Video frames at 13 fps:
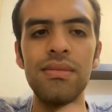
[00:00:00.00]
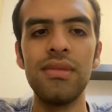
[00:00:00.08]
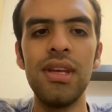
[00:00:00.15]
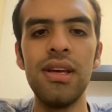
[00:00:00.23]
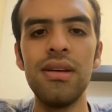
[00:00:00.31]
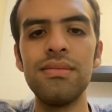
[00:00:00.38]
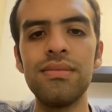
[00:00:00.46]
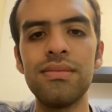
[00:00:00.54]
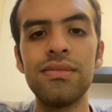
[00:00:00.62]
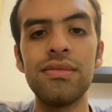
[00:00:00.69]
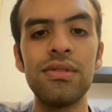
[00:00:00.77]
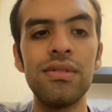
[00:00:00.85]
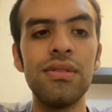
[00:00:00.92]
Yeah,
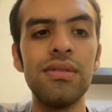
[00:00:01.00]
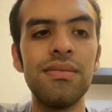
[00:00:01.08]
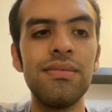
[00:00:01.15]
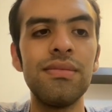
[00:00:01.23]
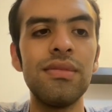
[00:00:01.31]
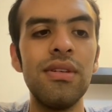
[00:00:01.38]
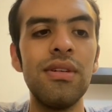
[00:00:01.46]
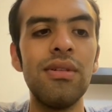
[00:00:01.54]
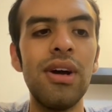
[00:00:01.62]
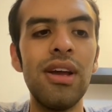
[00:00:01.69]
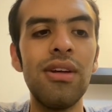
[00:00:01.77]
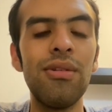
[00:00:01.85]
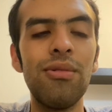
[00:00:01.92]
so
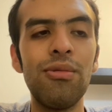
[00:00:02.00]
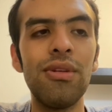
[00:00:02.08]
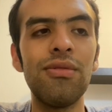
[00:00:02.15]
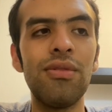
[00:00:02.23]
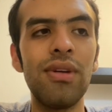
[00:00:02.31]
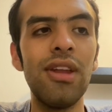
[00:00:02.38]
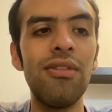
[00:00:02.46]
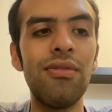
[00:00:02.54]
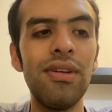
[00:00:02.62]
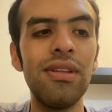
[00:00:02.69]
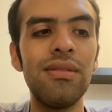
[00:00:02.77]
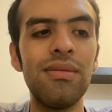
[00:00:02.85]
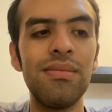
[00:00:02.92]
I went for
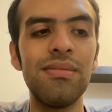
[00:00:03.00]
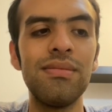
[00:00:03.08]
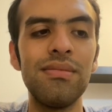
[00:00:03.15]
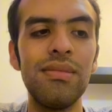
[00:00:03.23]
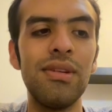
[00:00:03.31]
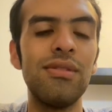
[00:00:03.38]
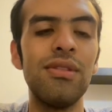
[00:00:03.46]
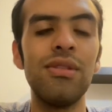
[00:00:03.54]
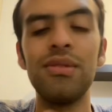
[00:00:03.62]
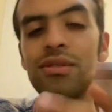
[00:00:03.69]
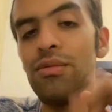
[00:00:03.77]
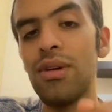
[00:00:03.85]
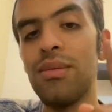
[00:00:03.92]
Gilfrid, because you know
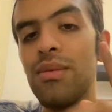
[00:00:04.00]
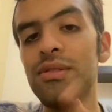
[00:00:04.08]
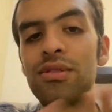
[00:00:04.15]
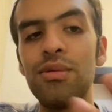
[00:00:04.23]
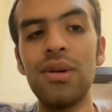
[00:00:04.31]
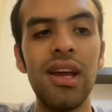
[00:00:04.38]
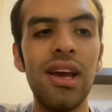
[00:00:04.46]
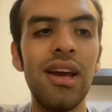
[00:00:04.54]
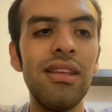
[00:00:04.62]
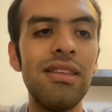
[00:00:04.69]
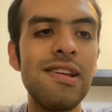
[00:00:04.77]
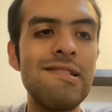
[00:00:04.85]
it's one monster, one negate.